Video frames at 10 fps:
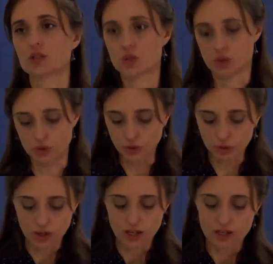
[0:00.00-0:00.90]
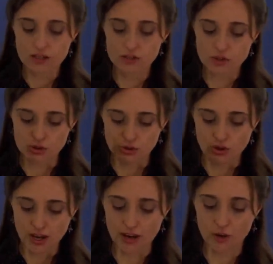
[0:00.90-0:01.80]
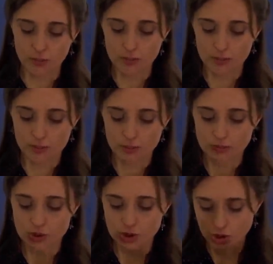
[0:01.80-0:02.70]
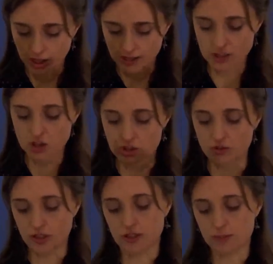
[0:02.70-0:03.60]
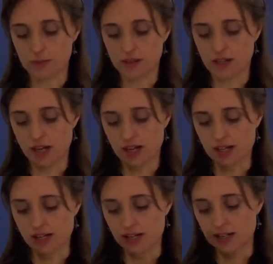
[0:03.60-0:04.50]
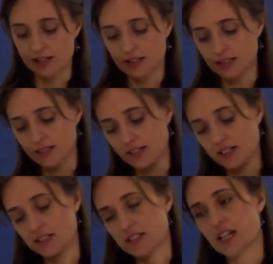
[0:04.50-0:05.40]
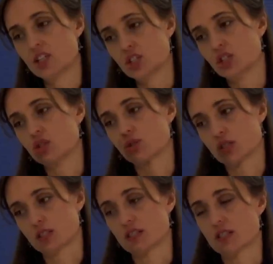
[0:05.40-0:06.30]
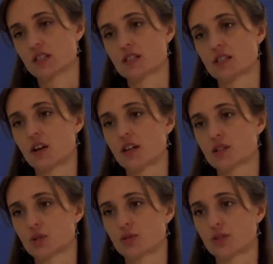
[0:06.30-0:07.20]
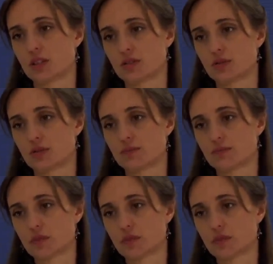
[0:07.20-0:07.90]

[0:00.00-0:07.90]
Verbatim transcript: can do to help us to develop an intention or a sincere desire to forgive.